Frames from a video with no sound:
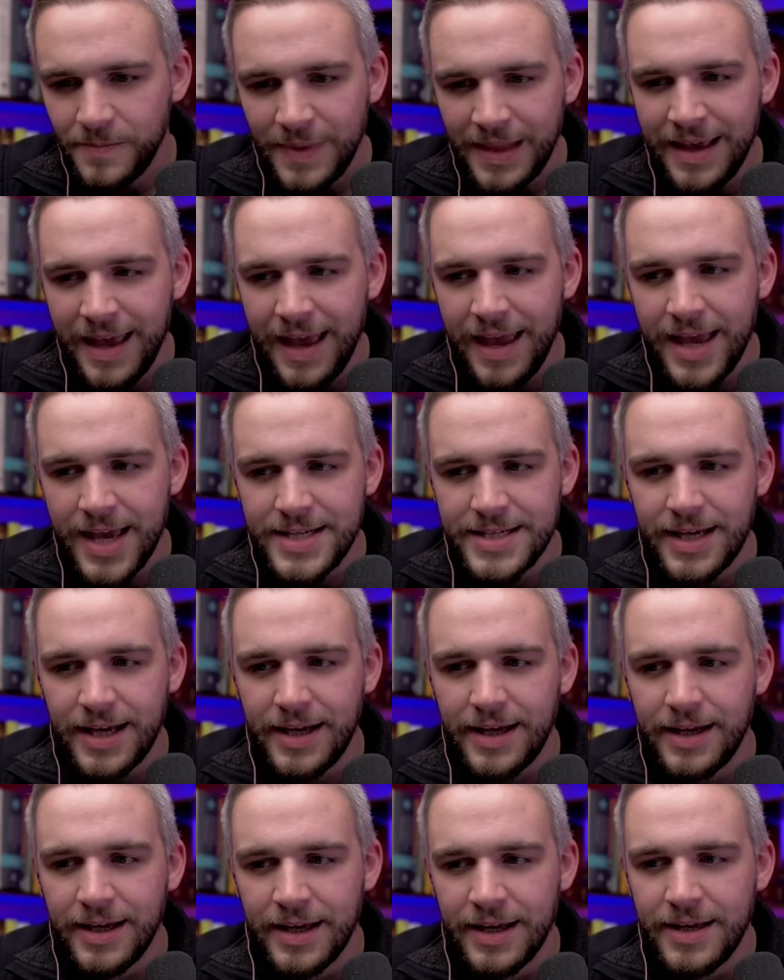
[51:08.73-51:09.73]
And
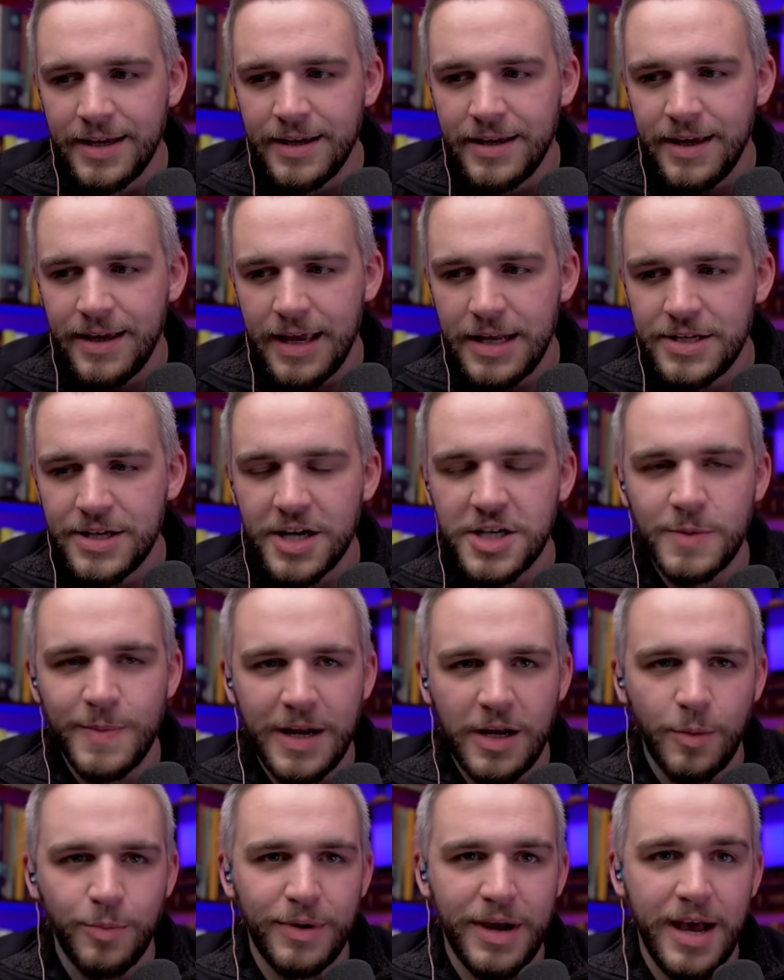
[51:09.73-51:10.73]
Dr. Michael
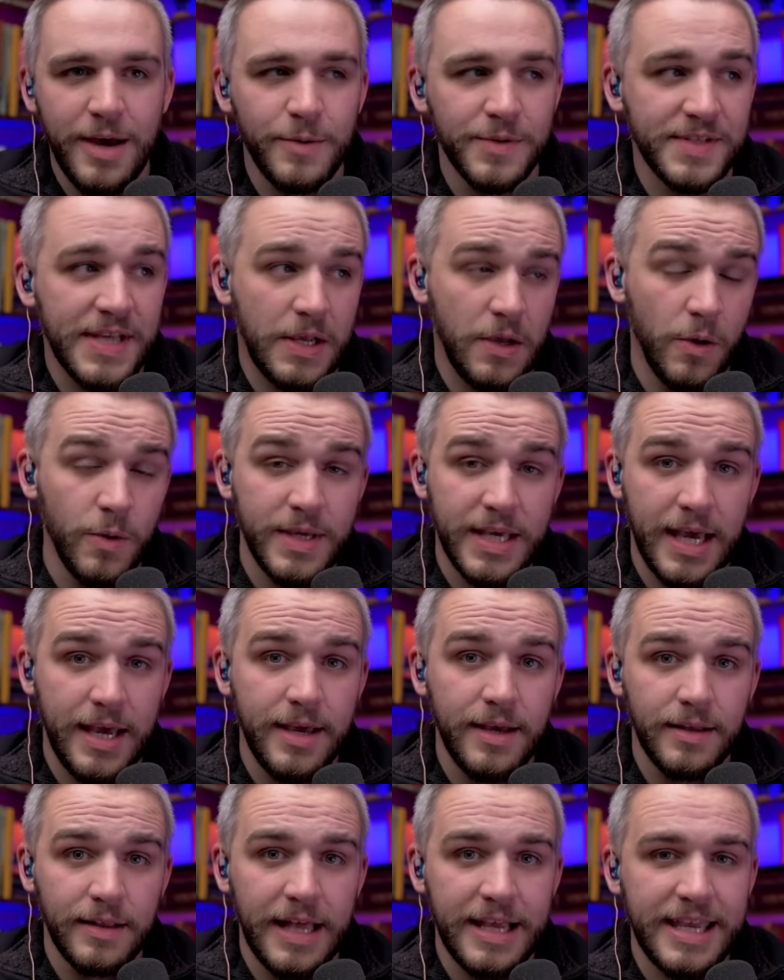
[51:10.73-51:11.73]
Brown was like, okay,
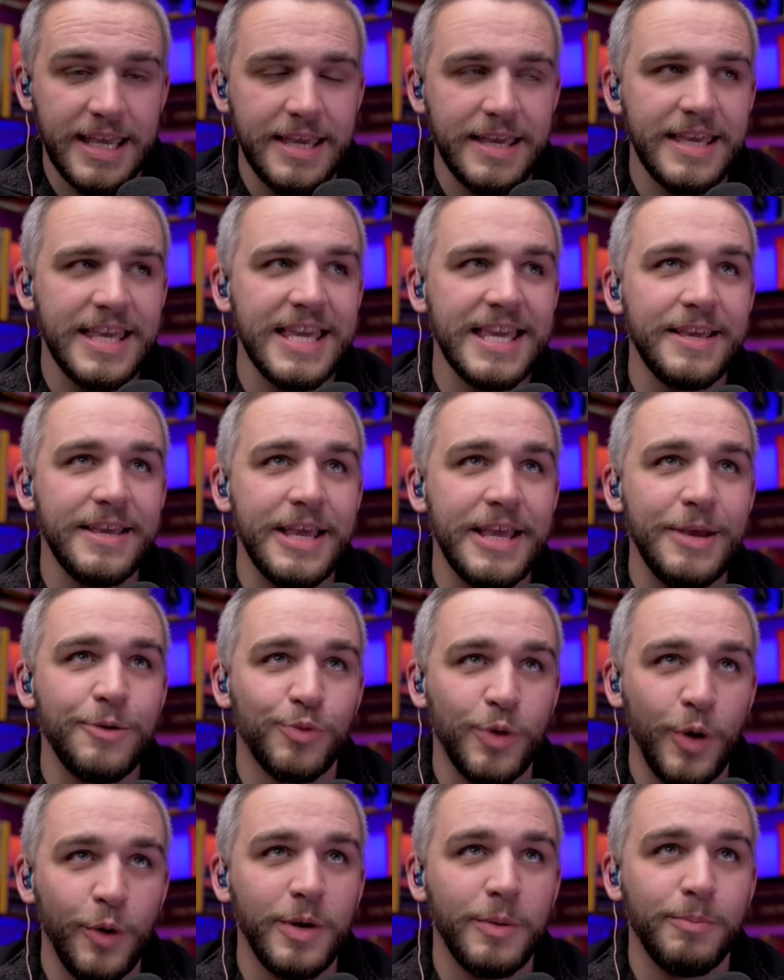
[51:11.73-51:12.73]
like he
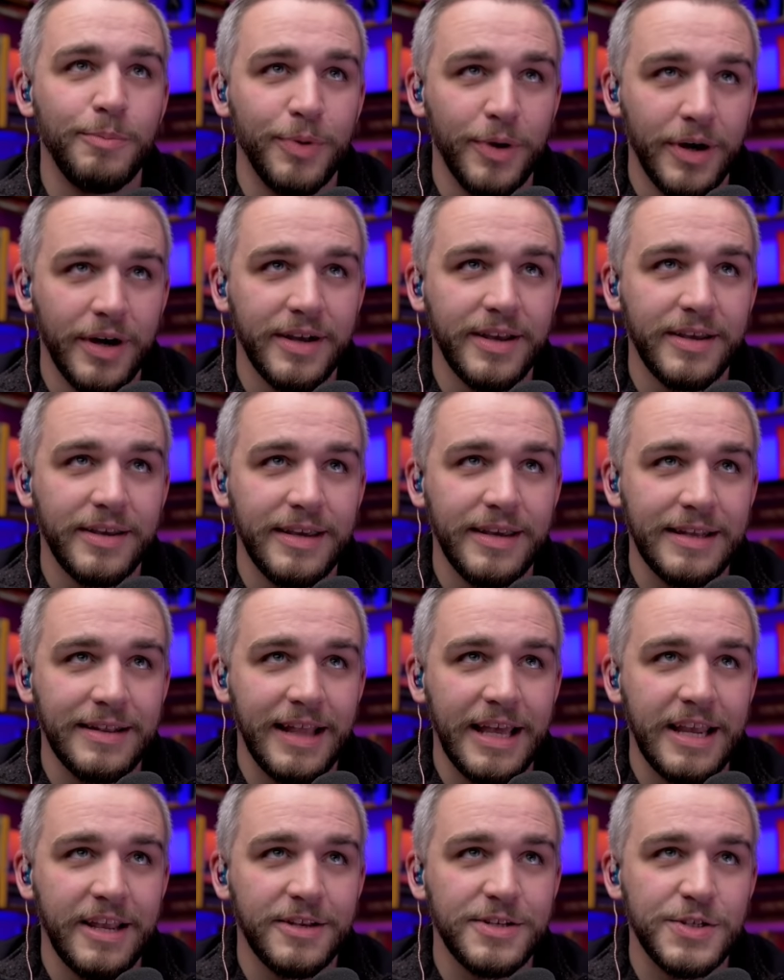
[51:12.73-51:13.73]
wrote a book in
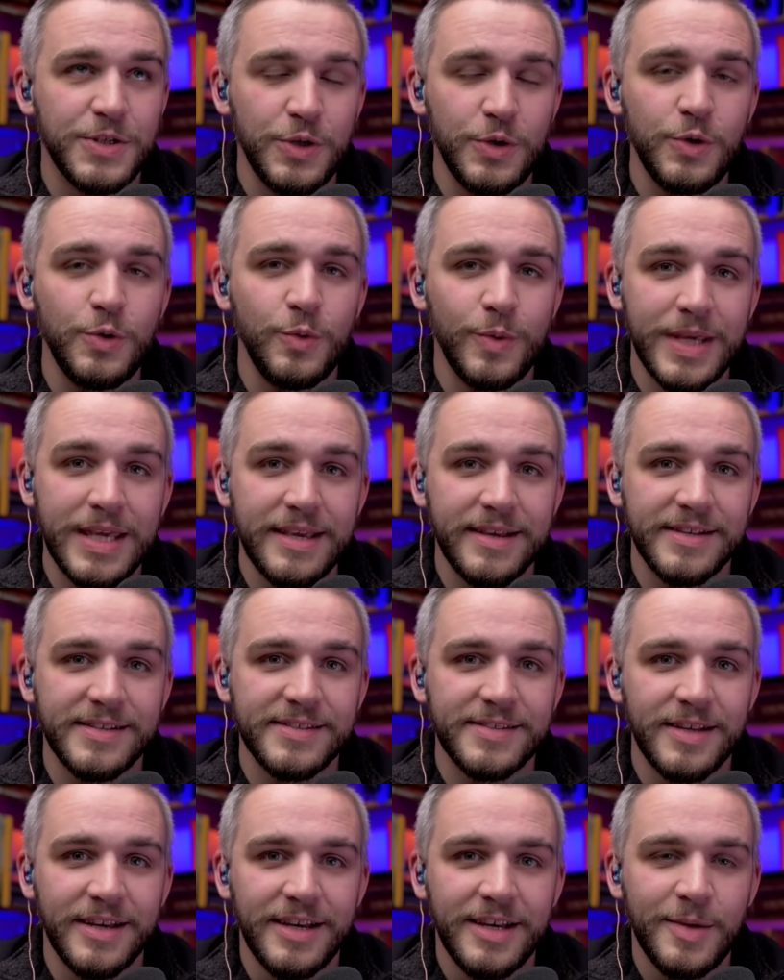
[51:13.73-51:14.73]
like 2 weeks,
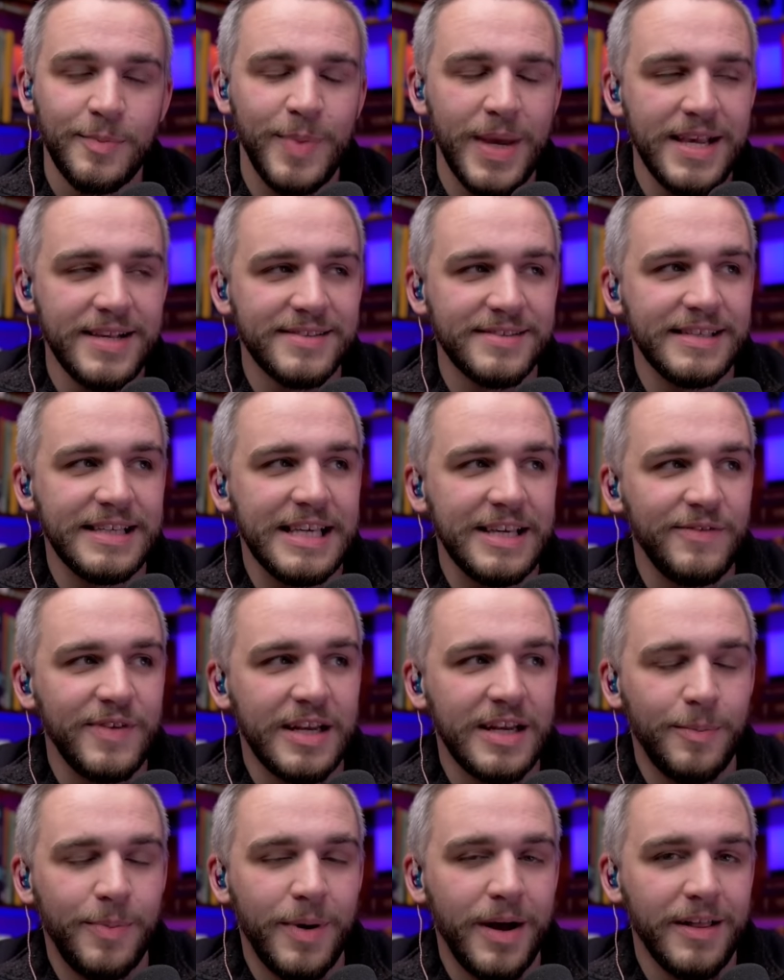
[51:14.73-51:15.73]
basically giving an
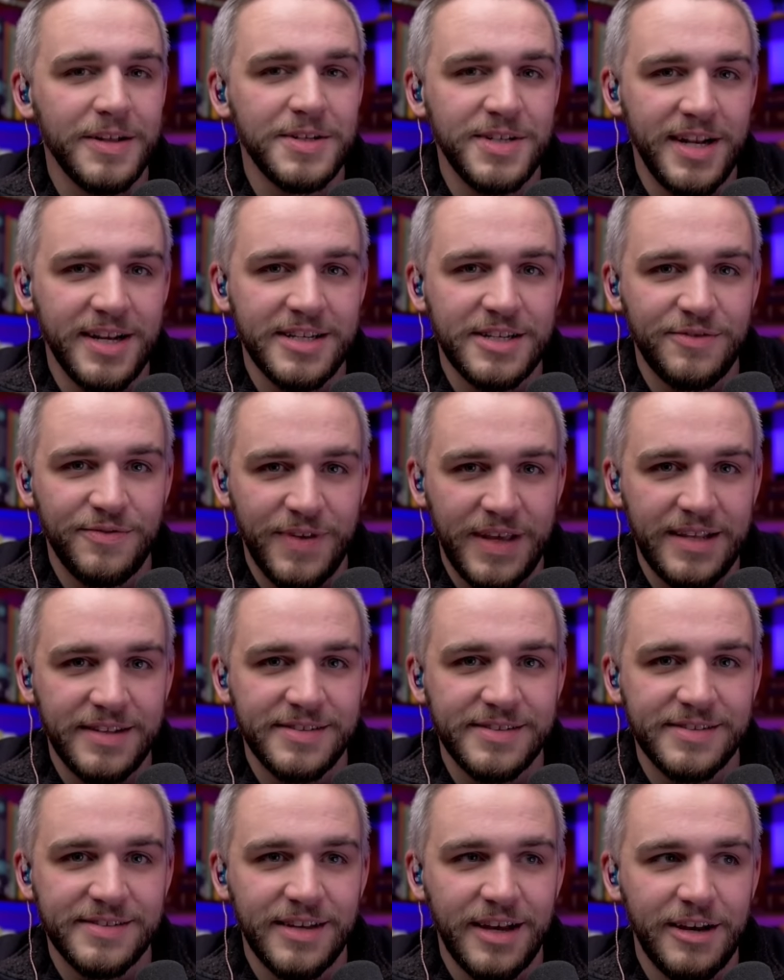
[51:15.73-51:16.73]
apologetic
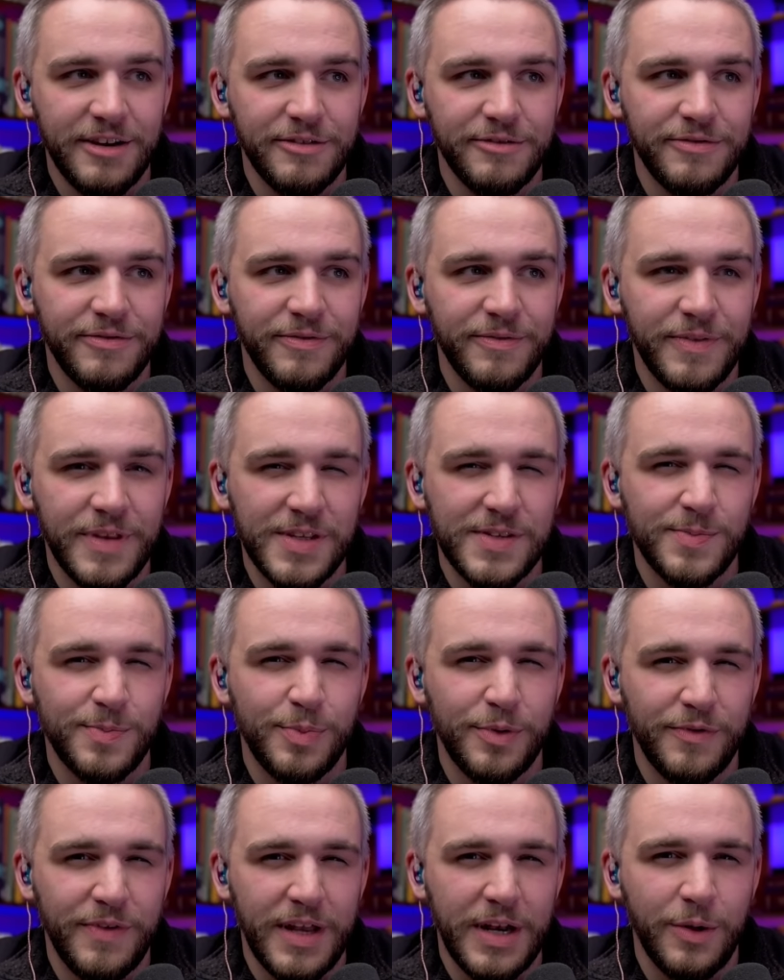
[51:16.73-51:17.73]
defense of this
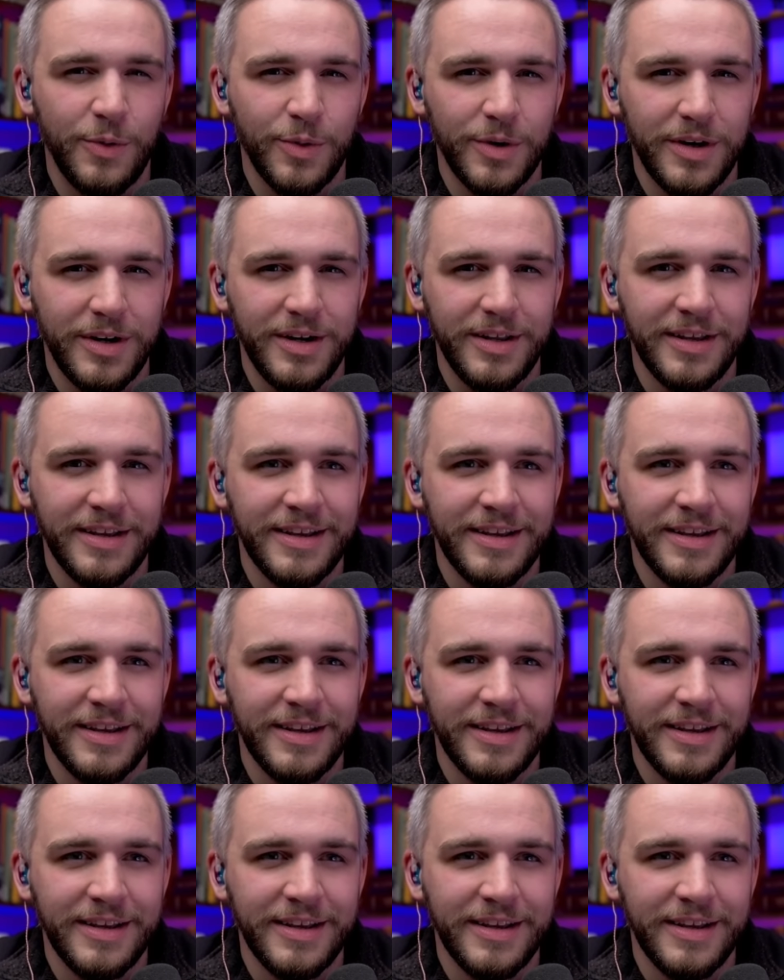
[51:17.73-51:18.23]
prophetic word.